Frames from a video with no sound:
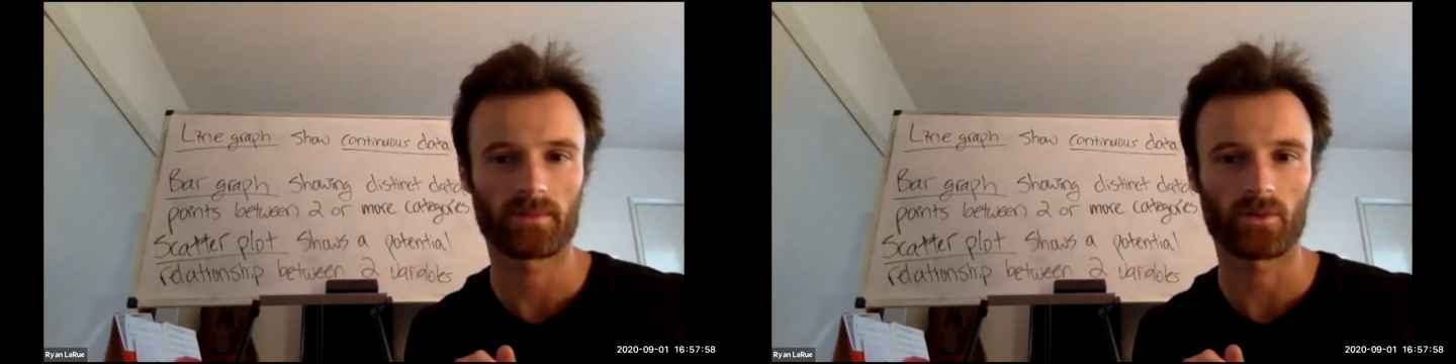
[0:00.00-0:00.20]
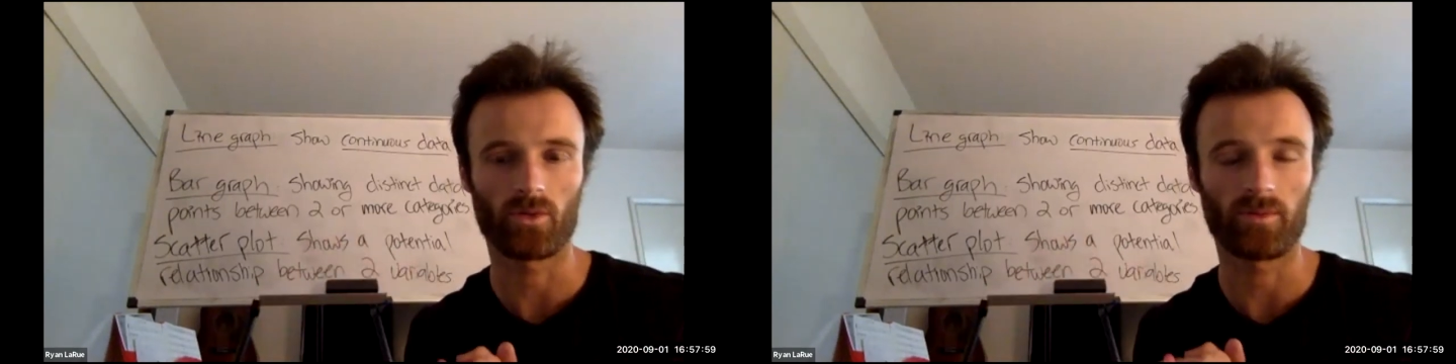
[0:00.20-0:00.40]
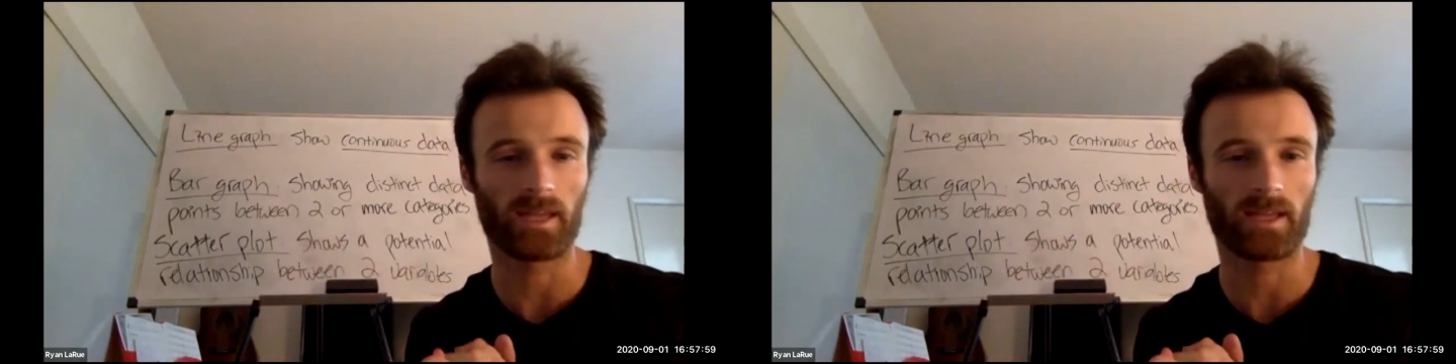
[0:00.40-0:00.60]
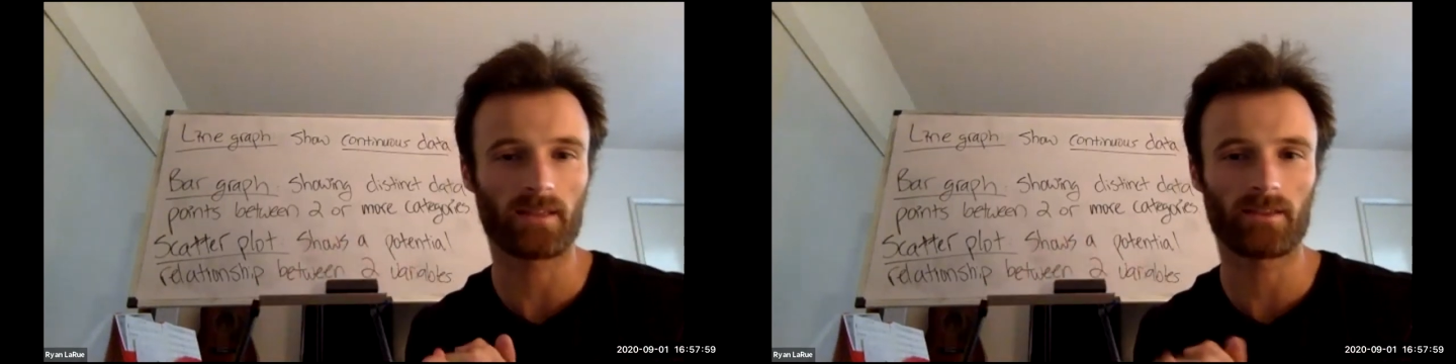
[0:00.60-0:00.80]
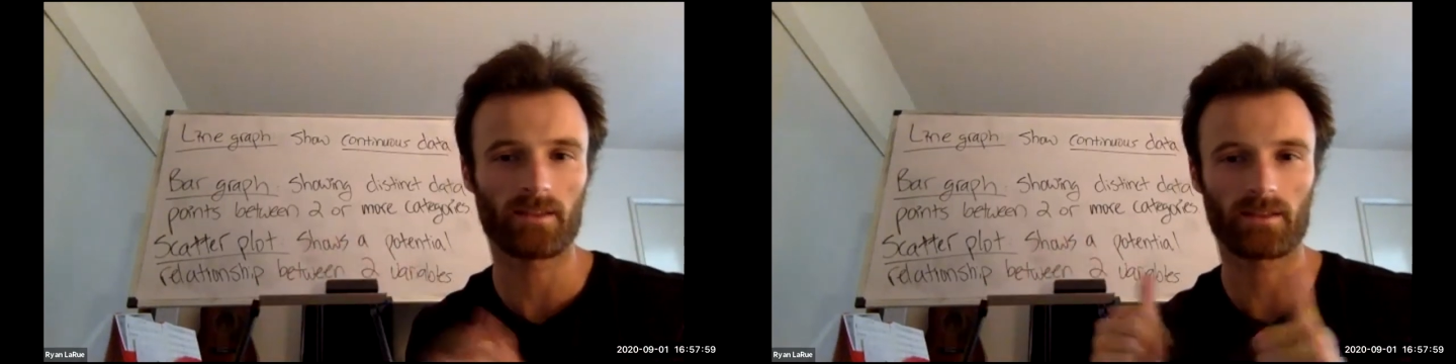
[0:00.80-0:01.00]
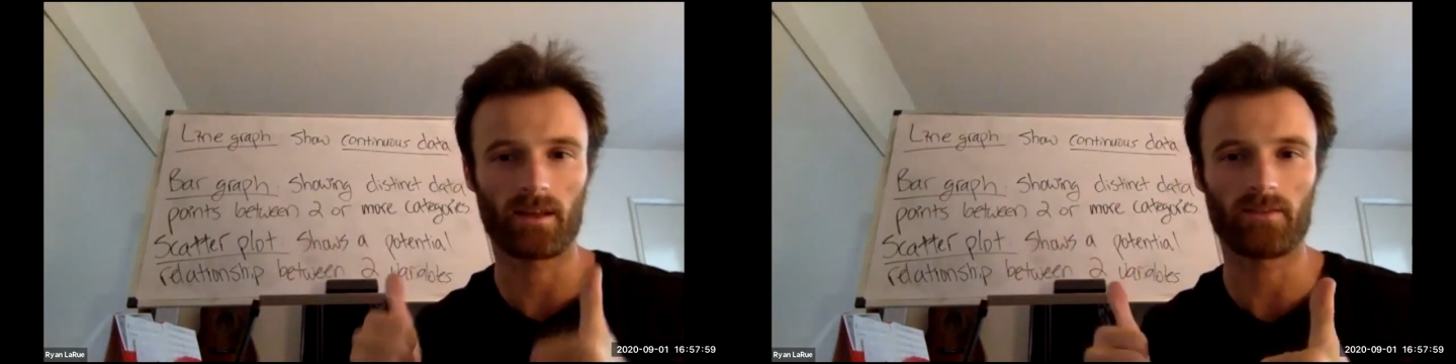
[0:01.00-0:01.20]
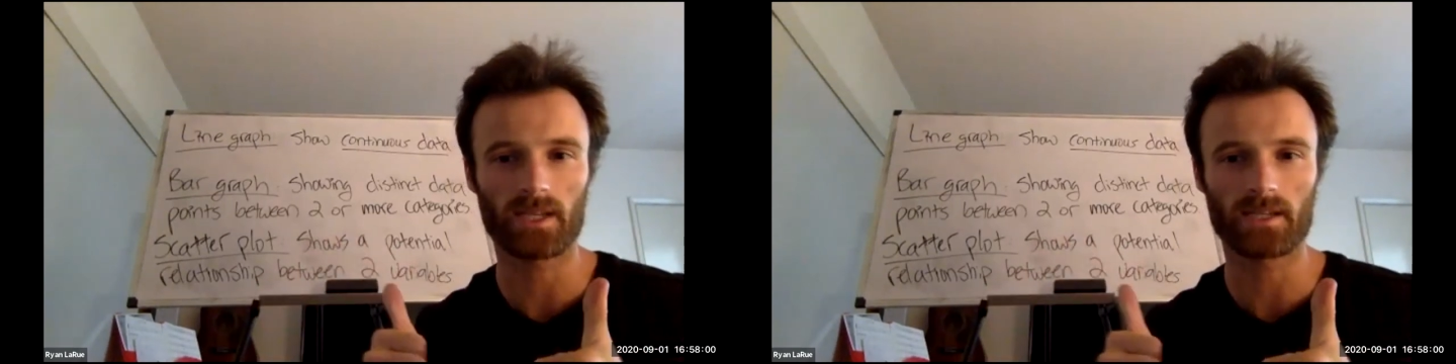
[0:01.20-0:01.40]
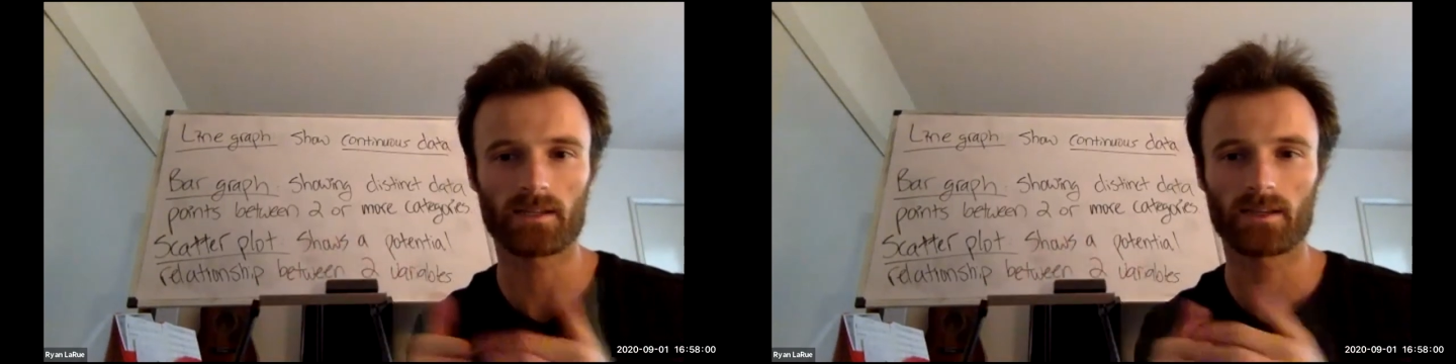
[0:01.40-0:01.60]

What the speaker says: Cool beans, love it.